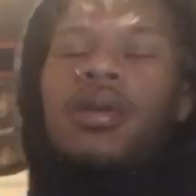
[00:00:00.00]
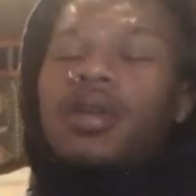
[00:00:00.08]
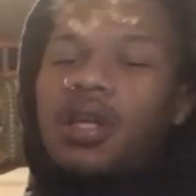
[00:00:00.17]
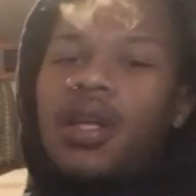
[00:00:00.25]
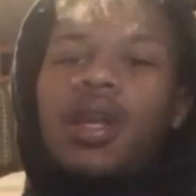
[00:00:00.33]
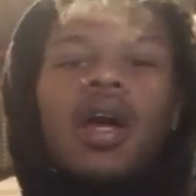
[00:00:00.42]

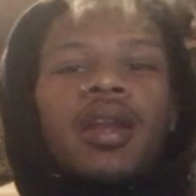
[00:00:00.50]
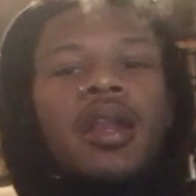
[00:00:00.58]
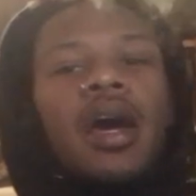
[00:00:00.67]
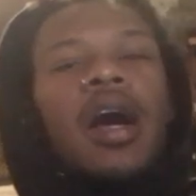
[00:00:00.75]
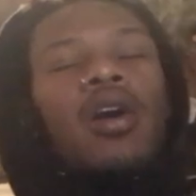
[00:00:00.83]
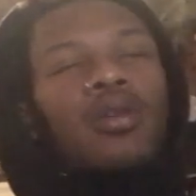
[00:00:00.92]
You're done
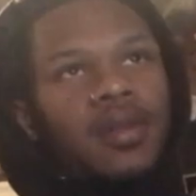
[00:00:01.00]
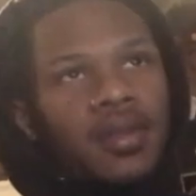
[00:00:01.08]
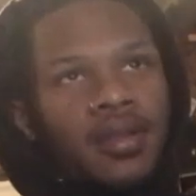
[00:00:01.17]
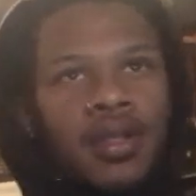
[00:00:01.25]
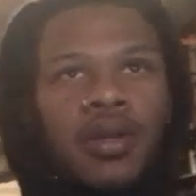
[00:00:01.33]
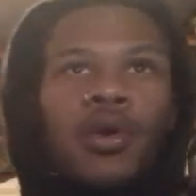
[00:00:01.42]
now.
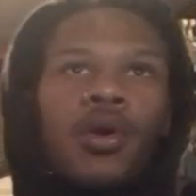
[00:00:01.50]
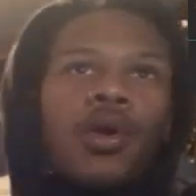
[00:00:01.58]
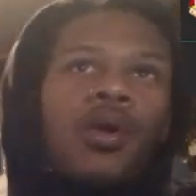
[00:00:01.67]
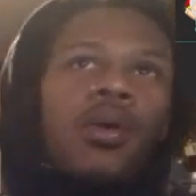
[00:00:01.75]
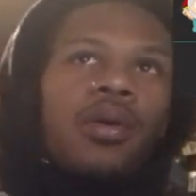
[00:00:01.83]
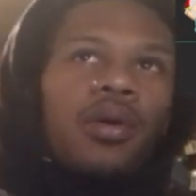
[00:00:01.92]

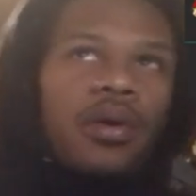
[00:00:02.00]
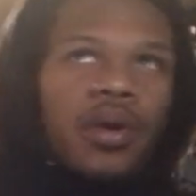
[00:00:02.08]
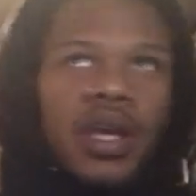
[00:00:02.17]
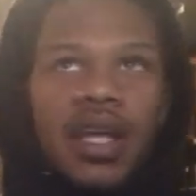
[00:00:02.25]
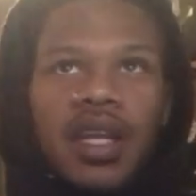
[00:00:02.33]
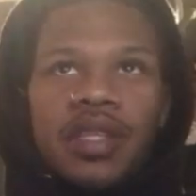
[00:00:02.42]

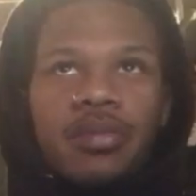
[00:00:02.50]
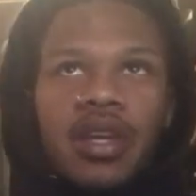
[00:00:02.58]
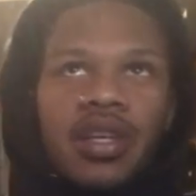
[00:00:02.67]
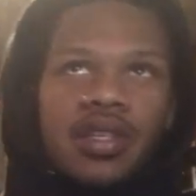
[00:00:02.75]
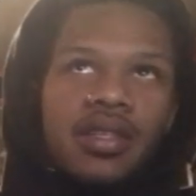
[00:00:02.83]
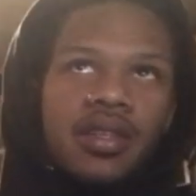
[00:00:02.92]
We in this
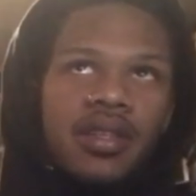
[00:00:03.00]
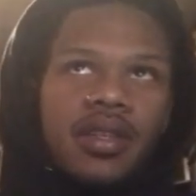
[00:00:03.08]
bitch.